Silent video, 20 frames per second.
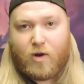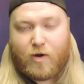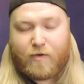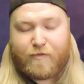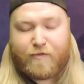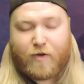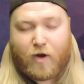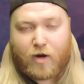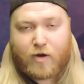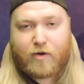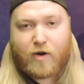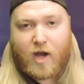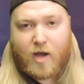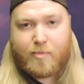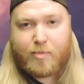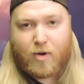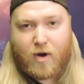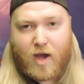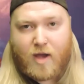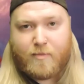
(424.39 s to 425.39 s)
on Far Cry
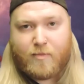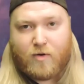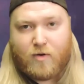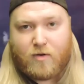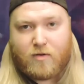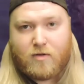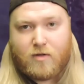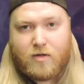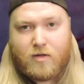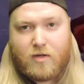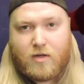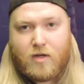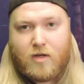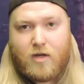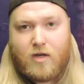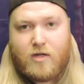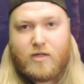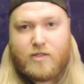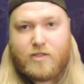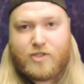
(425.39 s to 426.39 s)
Primal
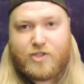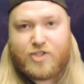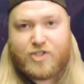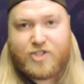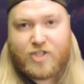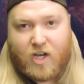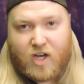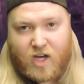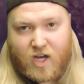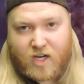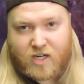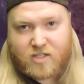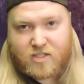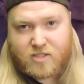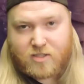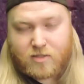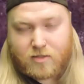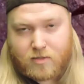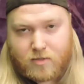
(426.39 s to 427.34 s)
sucks.